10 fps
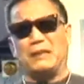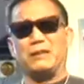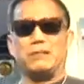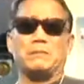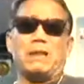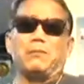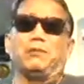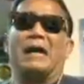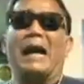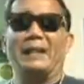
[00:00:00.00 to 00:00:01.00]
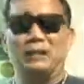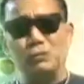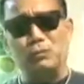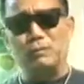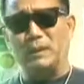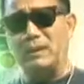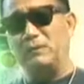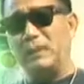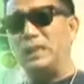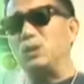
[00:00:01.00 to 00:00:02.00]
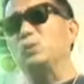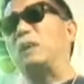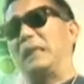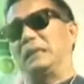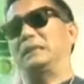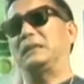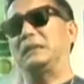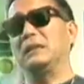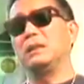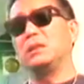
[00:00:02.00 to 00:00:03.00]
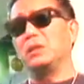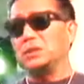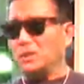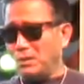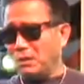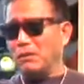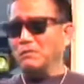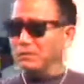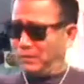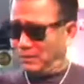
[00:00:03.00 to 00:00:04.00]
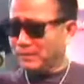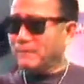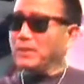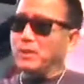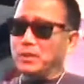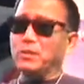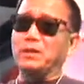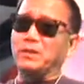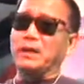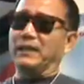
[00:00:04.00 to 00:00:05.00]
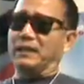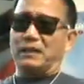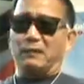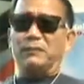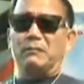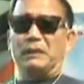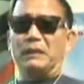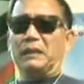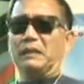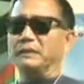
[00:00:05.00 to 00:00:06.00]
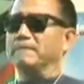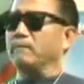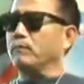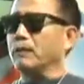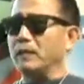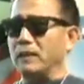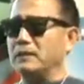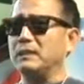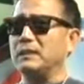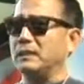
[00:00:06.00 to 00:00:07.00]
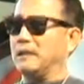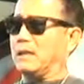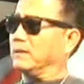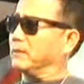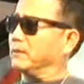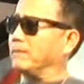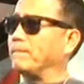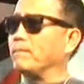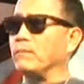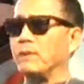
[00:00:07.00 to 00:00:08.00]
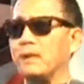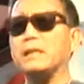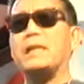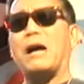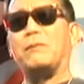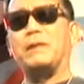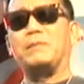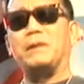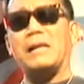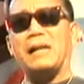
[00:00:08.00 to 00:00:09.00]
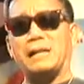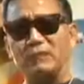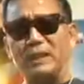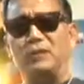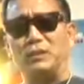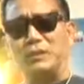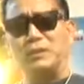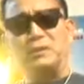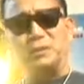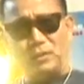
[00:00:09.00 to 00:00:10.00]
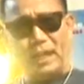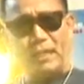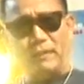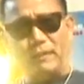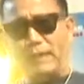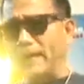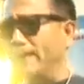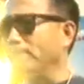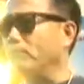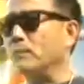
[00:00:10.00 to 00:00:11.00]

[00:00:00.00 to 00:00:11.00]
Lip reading: Sometimes you die too because you eat too much. So, you know, you can drink a cup of beer. Let's see how many beer I can drink today, okay?